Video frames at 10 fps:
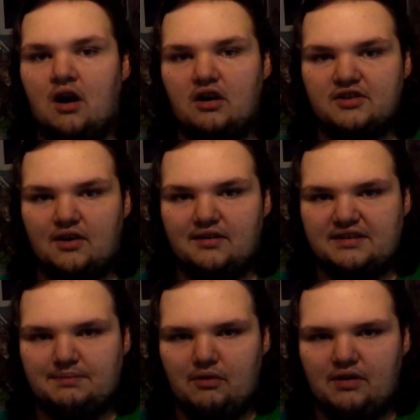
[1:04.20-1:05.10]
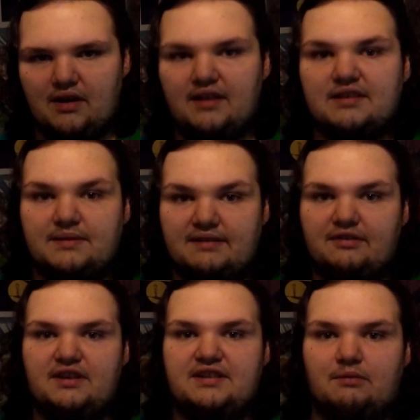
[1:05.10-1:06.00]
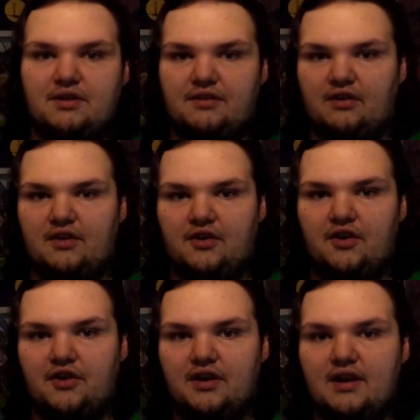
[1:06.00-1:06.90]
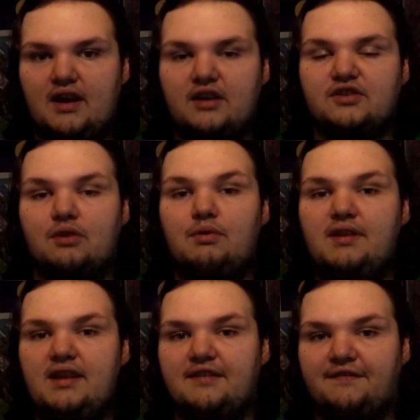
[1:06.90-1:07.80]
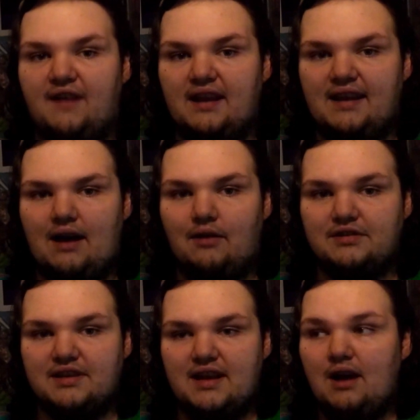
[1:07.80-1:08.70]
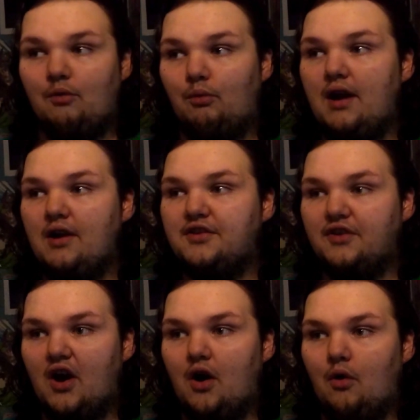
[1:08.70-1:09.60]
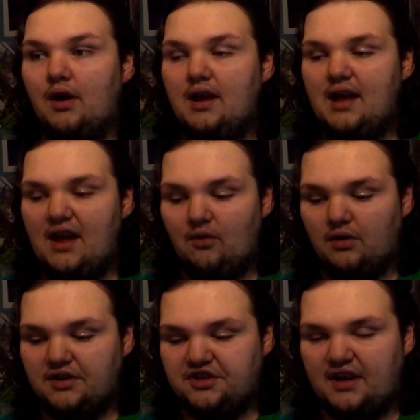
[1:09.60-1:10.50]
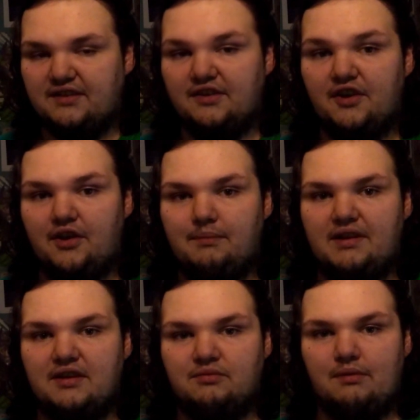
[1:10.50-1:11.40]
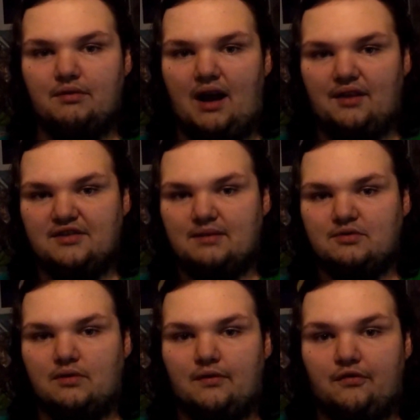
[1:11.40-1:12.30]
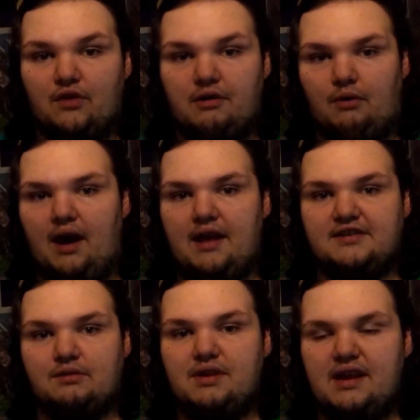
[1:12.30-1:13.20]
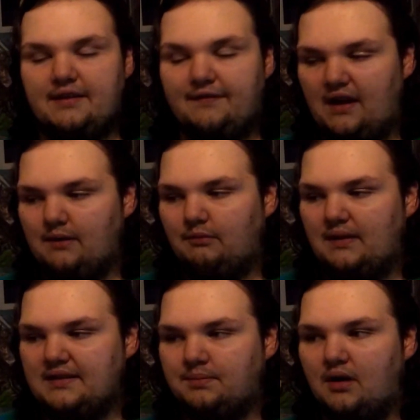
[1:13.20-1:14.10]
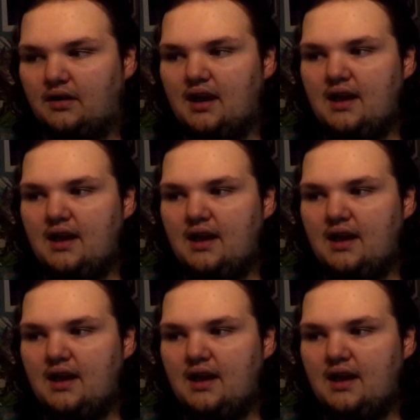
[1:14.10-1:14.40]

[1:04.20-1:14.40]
the car started to smoke, specifically somewhere at the front of the hood. So we need to find out where to go in order to check the hood because we were on some sort of freeway, so we need to find a place to park.